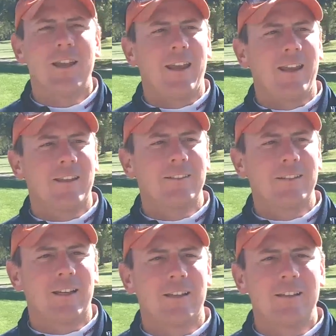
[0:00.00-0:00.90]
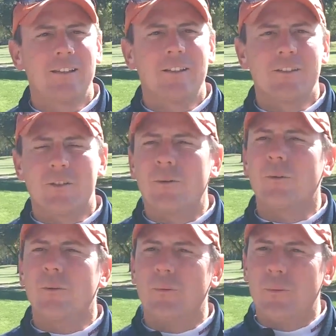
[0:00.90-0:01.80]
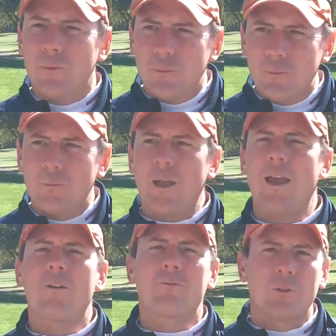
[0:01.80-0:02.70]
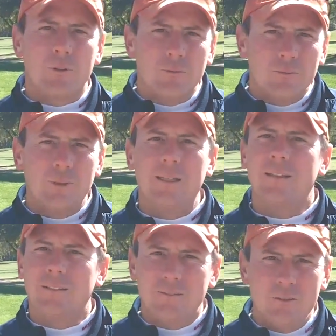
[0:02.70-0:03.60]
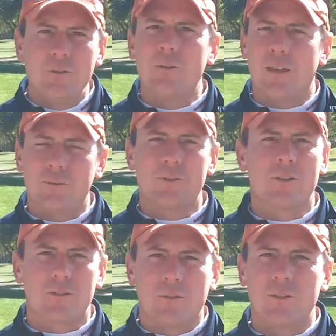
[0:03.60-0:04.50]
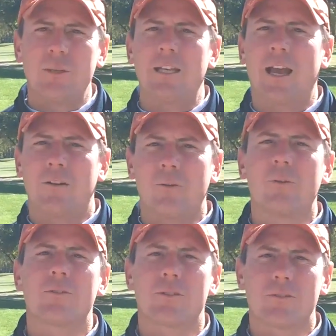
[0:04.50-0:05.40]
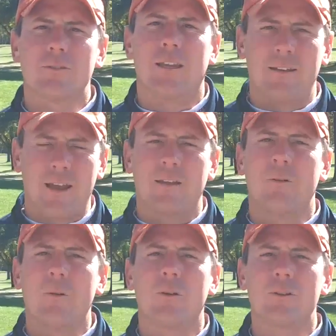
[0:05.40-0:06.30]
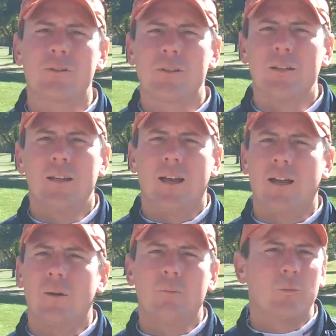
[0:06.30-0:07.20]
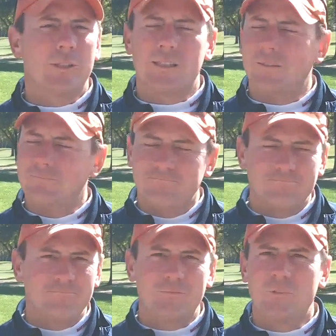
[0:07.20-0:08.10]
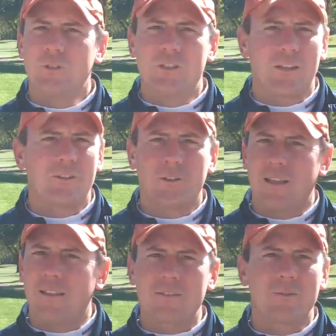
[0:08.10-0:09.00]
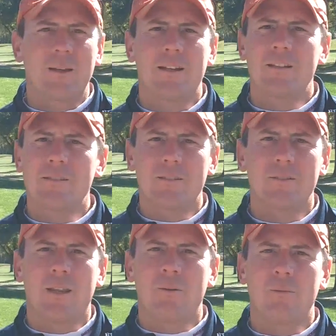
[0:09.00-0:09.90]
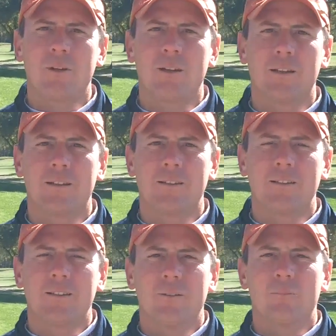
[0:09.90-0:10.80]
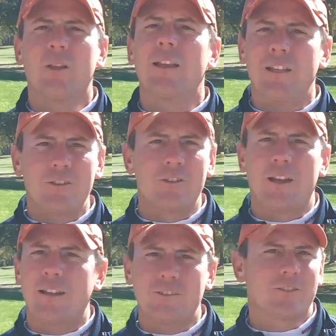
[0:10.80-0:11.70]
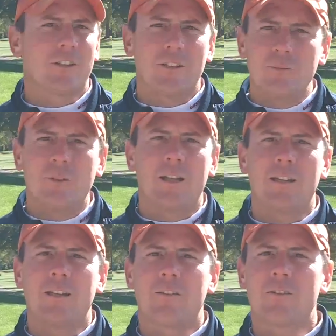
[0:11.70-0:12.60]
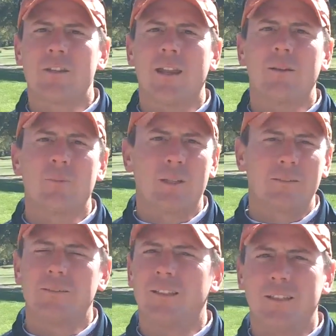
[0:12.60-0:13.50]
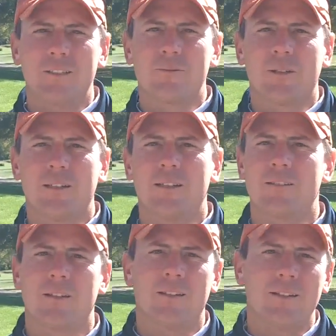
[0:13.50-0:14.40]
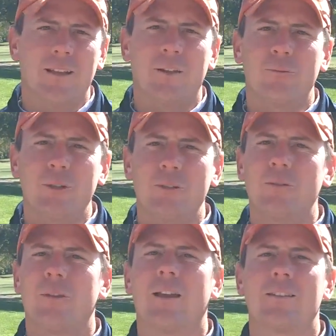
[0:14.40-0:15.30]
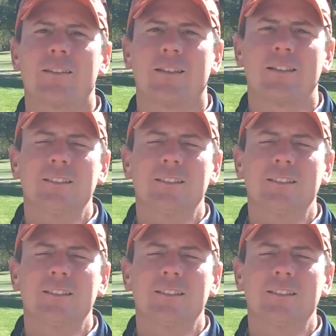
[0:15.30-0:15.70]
and uh, so after we knew that it was just going to be nine holes and nine holes, um, we said to each other, okay, that's the way it is, and, and we're going to play each shot just like you would any other day, but it is what it is. And, and we knew that uh,